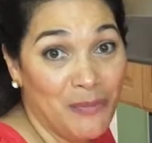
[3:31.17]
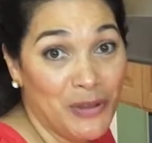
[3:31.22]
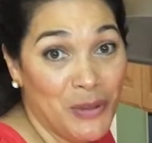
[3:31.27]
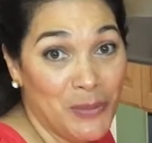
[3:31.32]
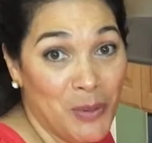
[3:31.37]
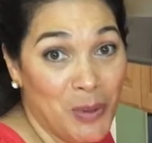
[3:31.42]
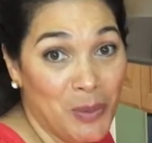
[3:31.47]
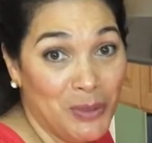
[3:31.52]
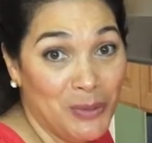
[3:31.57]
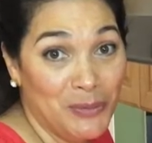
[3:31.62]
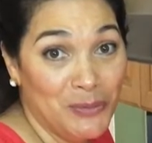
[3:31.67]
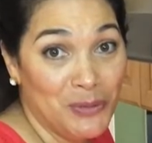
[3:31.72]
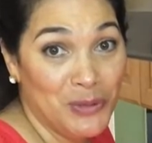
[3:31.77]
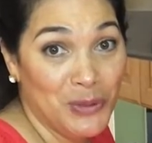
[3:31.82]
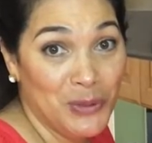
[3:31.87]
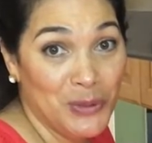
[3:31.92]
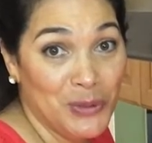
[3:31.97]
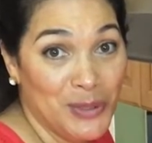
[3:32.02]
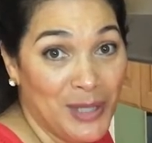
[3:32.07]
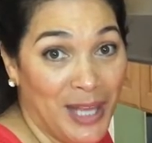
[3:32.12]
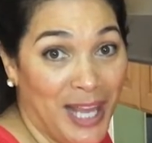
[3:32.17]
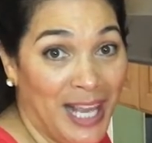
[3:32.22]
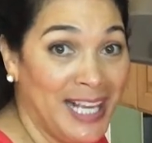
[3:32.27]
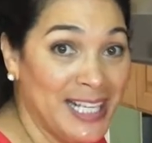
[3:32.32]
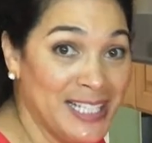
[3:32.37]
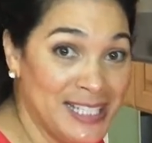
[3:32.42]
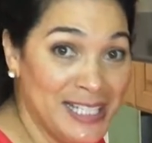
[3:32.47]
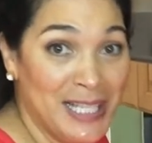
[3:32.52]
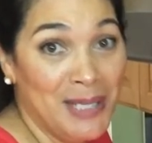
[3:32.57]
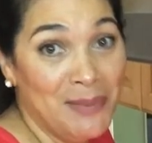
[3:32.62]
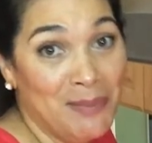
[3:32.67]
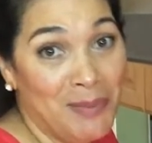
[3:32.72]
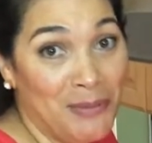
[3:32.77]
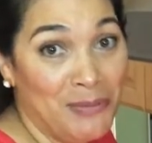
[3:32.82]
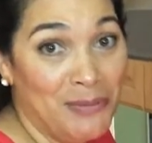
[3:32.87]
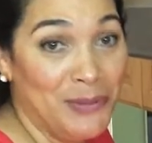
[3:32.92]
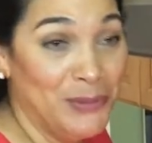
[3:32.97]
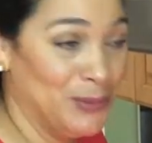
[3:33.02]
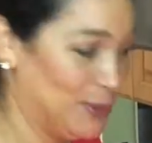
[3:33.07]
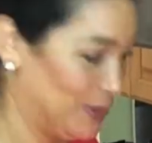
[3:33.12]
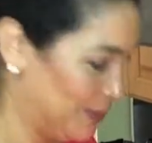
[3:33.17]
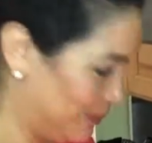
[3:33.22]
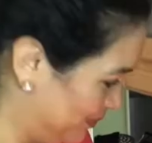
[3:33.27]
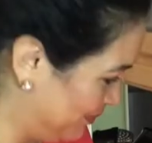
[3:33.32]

for the moment of truth. I get to eat my food.